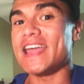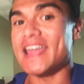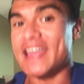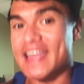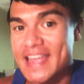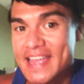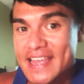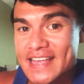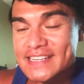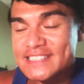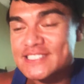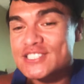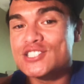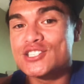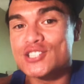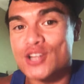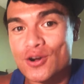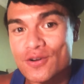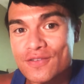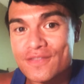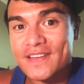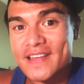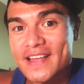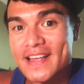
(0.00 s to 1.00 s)
is
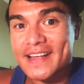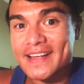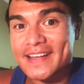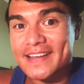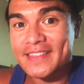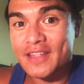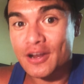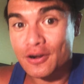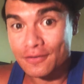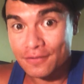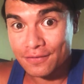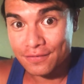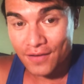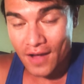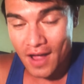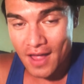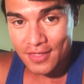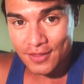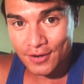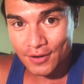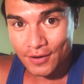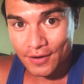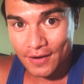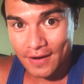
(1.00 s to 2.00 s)
serving their
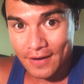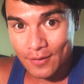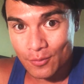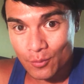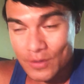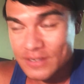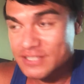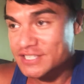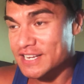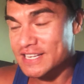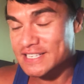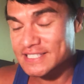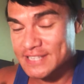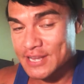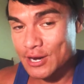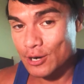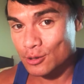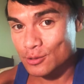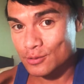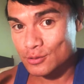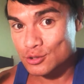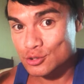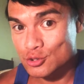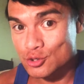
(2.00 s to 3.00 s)
Father, which is
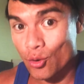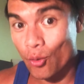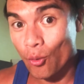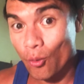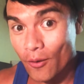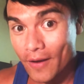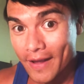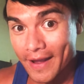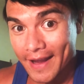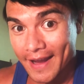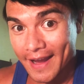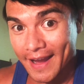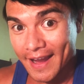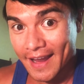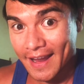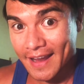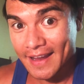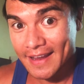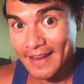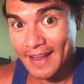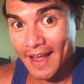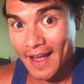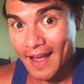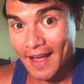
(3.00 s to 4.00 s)
their joy,
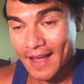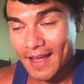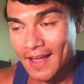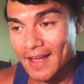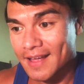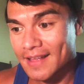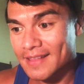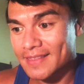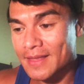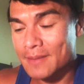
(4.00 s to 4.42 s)
yeah?